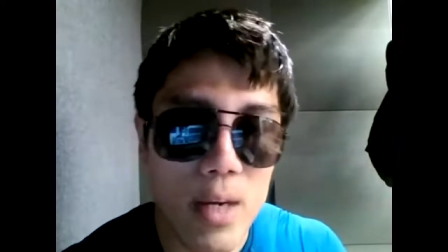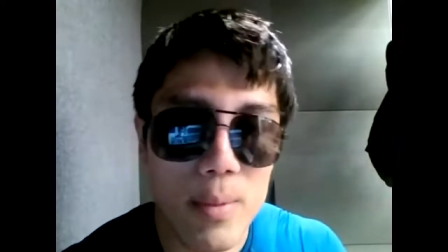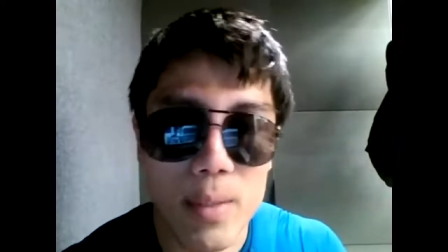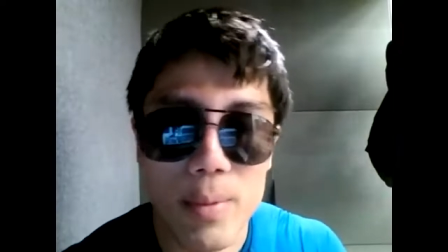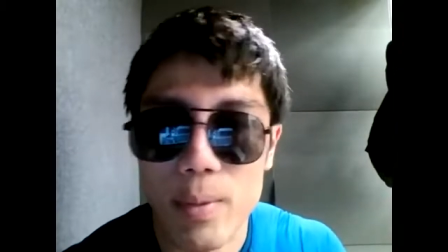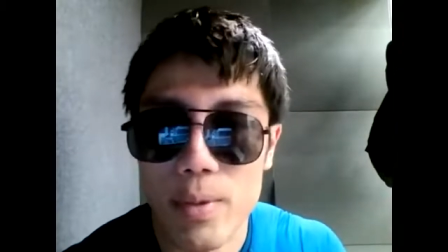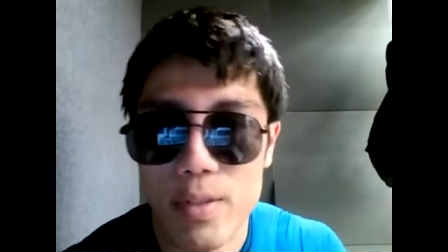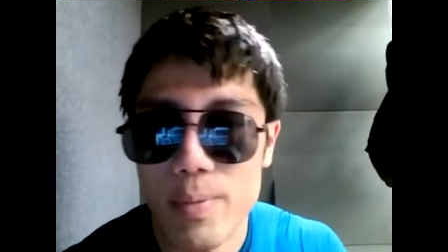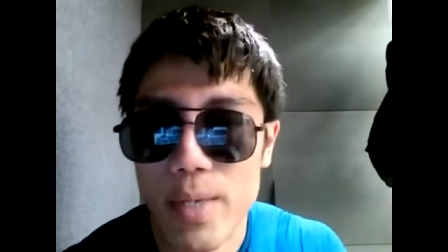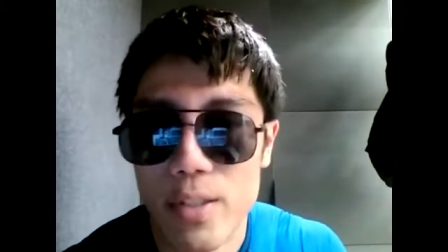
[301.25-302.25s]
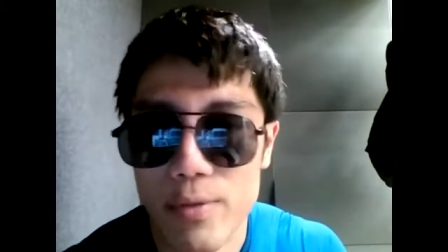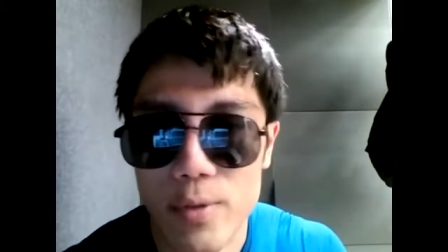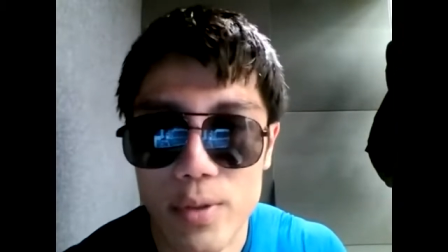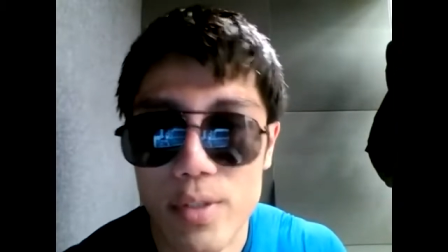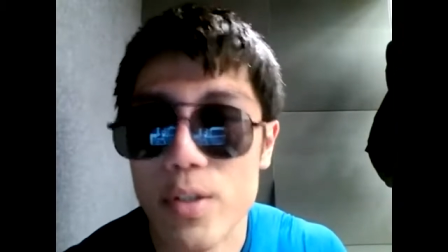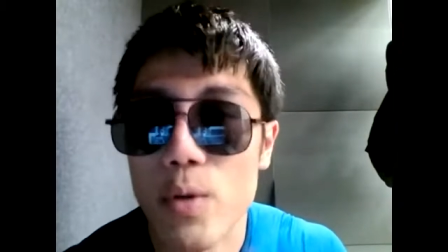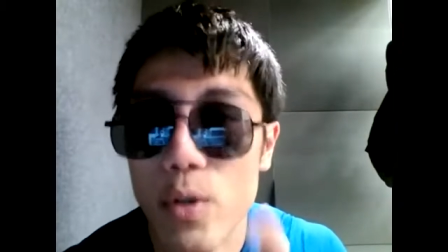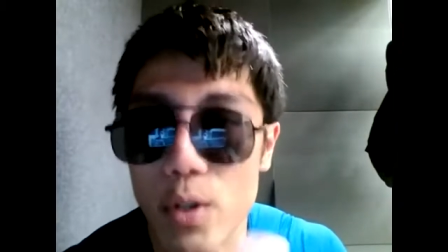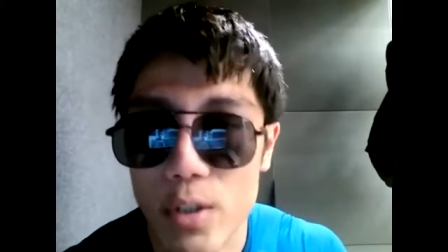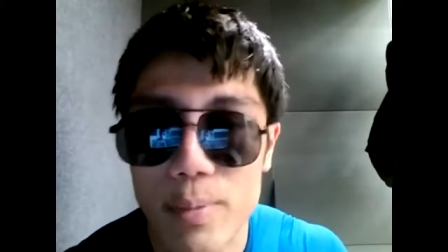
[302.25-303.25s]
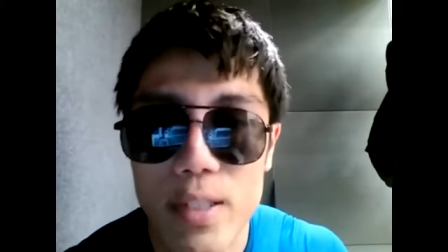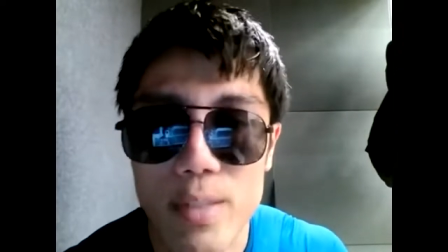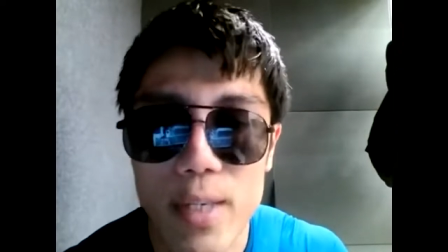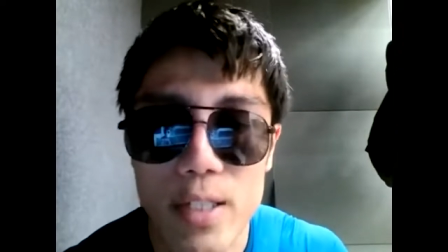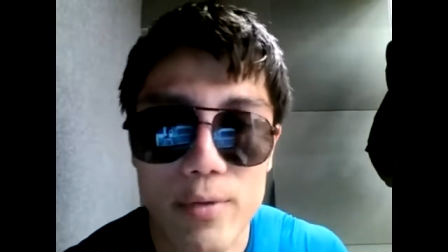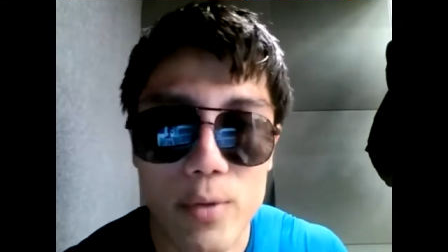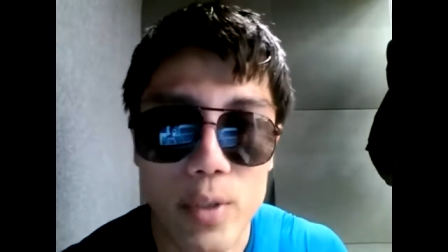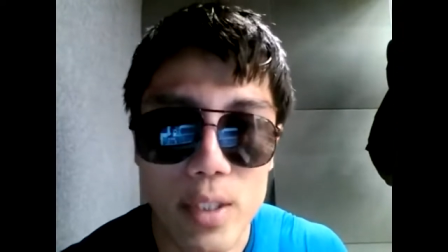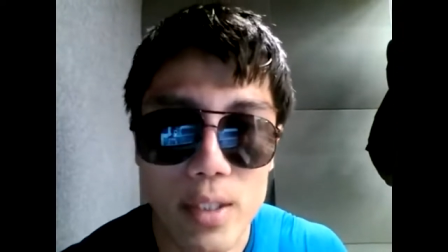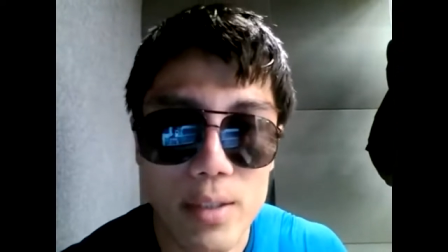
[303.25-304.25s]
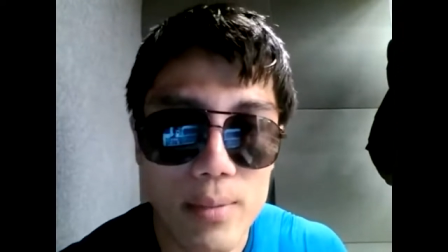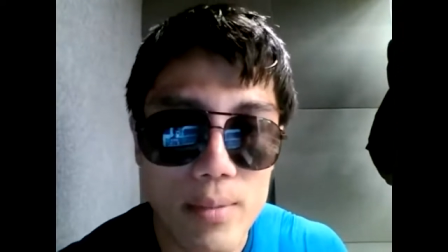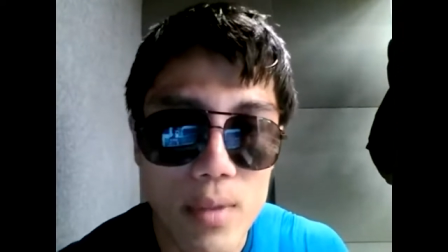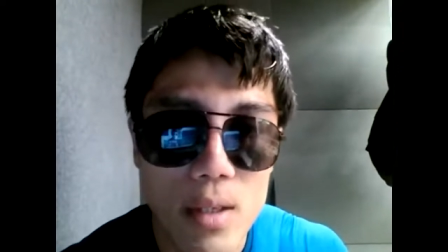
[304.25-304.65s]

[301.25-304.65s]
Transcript: how many people the Spanish flu, the so-called Spanish flu killed.